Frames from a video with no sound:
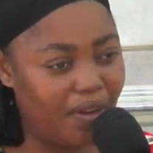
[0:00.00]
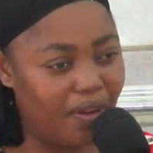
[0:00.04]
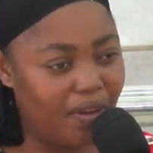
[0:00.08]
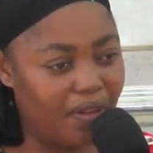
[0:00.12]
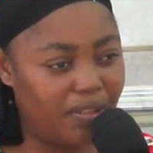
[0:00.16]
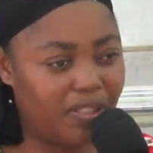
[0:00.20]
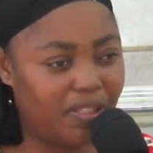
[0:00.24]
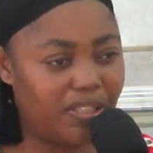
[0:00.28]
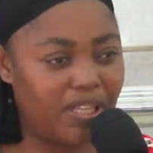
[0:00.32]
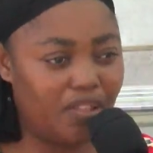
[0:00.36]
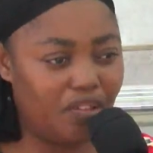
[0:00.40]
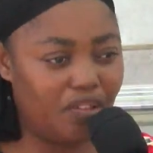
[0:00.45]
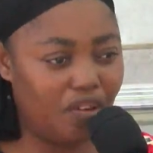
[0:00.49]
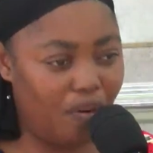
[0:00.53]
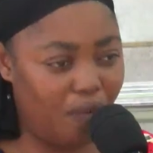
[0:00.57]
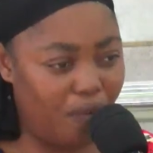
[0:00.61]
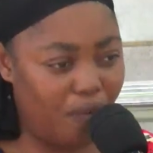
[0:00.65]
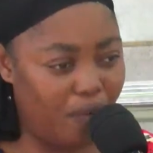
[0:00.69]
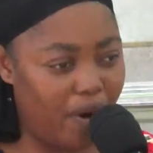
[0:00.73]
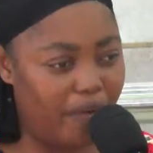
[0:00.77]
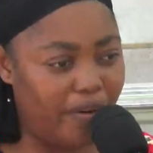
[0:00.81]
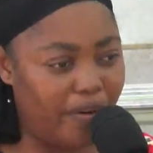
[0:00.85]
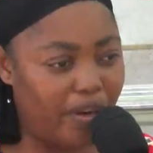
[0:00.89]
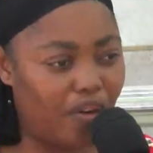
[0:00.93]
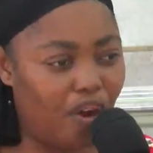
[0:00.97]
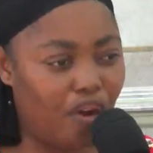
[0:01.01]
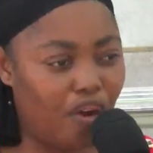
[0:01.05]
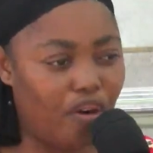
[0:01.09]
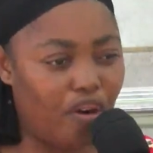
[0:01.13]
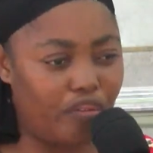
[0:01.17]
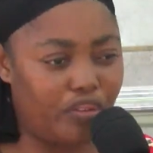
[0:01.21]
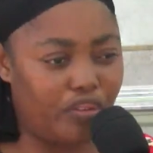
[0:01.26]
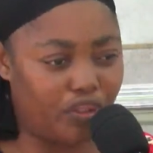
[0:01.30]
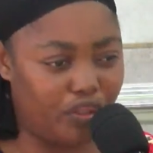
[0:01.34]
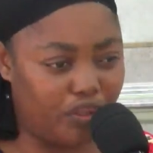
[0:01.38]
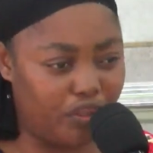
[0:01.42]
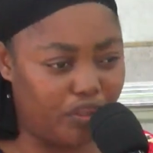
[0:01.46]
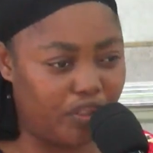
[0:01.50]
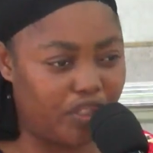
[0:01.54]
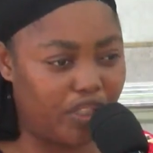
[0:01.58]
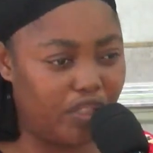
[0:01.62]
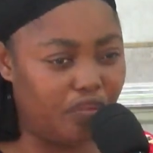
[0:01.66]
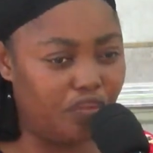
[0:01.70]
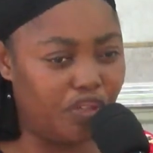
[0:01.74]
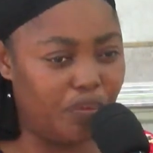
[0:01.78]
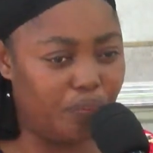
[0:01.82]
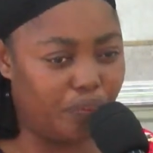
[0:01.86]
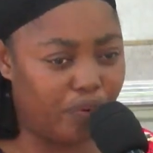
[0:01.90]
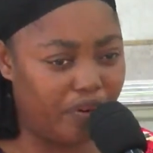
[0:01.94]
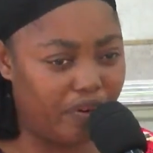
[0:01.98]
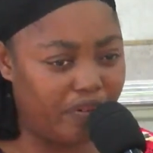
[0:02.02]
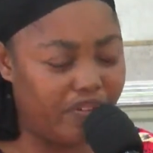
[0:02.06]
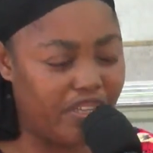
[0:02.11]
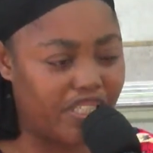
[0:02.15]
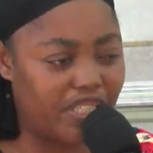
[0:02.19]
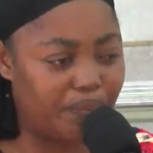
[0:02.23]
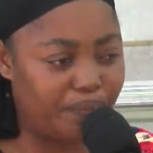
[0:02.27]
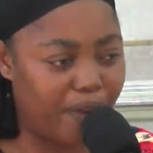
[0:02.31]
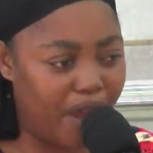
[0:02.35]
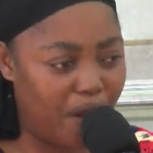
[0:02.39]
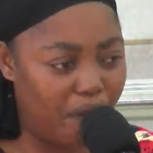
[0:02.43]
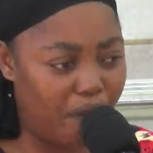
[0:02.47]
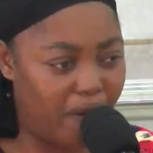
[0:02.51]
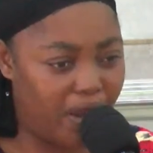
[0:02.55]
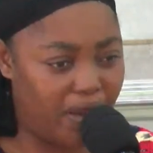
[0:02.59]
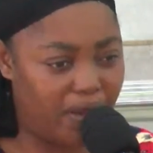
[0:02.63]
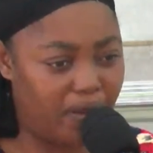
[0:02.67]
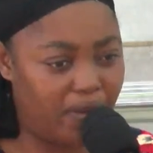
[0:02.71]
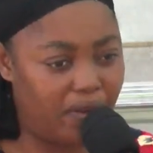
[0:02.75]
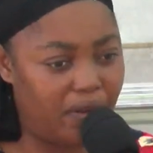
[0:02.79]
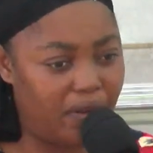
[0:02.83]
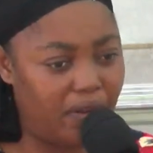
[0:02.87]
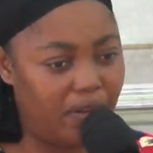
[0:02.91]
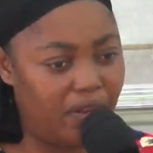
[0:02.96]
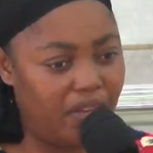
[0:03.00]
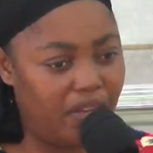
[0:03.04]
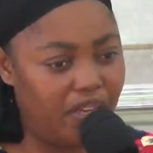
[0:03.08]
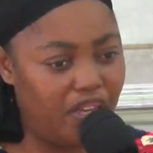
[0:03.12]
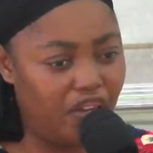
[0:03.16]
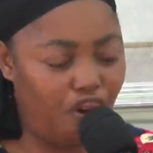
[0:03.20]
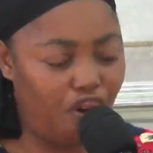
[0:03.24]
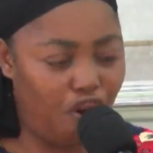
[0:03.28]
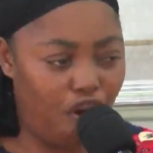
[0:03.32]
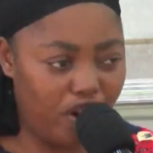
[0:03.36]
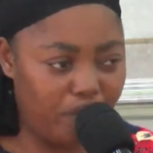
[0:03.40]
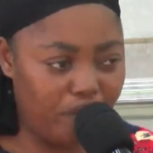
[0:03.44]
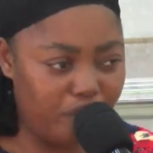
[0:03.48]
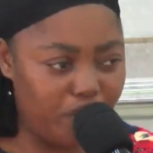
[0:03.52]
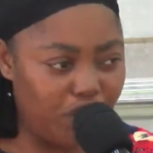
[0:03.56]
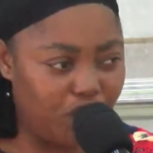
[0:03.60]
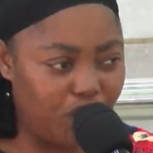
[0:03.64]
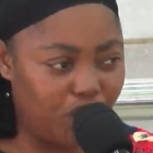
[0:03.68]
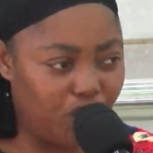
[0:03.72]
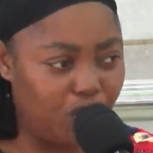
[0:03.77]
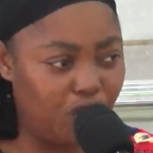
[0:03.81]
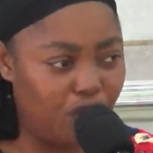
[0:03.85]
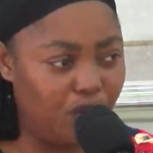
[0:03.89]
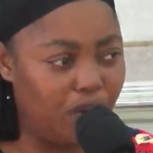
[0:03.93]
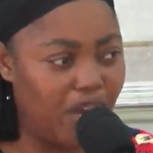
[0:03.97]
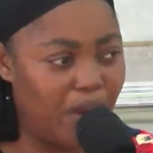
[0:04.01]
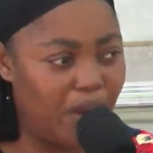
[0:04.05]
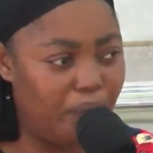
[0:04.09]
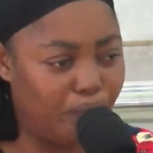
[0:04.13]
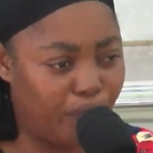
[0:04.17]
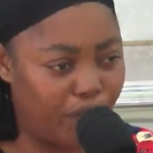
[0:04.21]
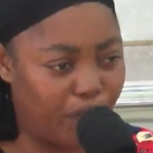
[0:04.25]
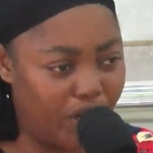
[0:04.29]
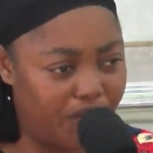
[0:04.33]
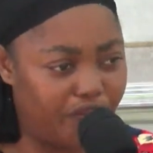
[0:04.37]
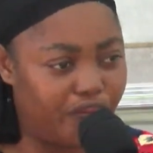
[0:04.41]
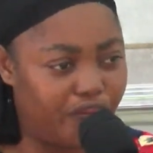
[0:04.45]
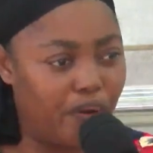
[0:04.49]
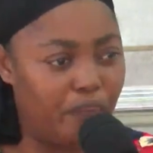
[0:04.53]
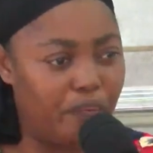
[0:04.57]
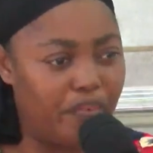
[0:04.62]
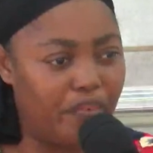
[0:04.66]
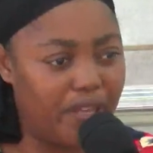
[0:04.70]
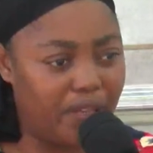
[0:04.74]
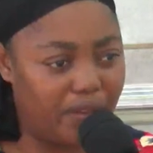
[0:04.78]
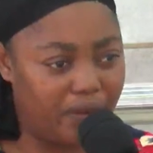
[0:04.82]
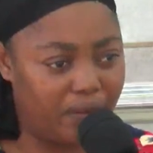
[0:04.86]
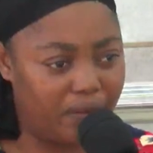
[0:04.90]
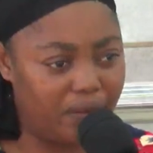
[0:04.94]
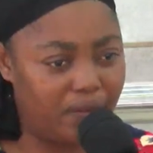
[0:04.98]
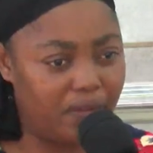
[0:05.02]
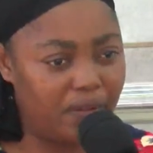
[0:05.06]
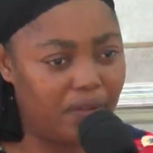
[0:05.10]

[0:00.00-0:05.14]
He said, don't worry, God of chosen will prove his power. He called me too and prayed for me.